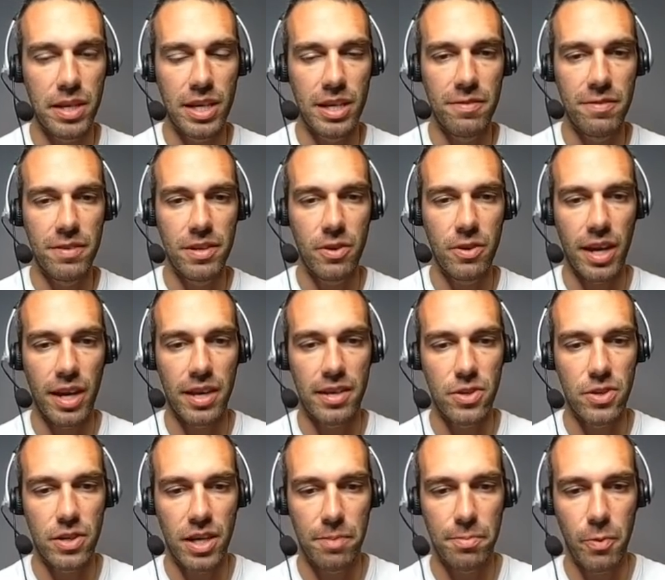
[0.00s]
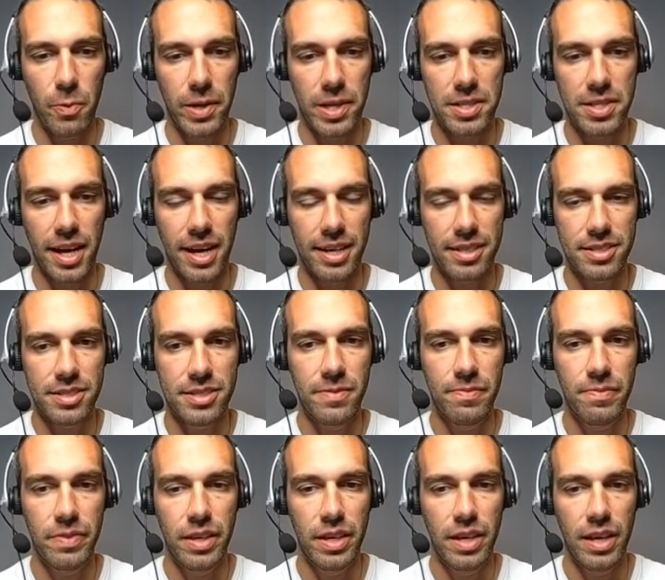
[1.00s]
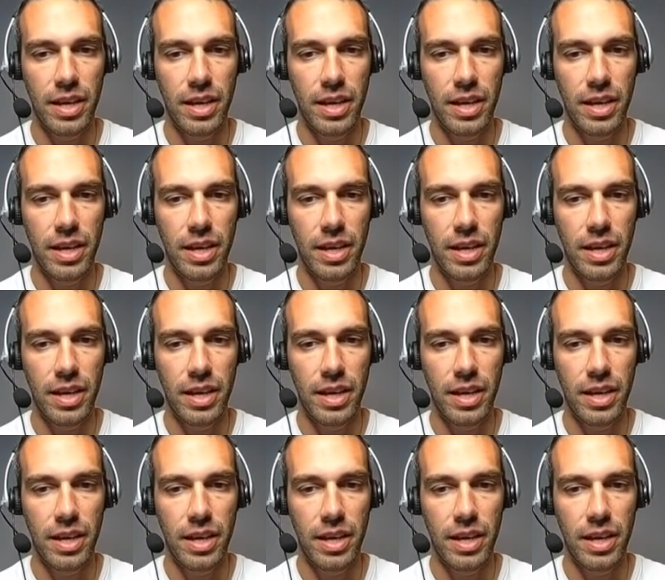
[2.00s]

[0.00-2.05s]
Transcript: But so a couple wing attacks.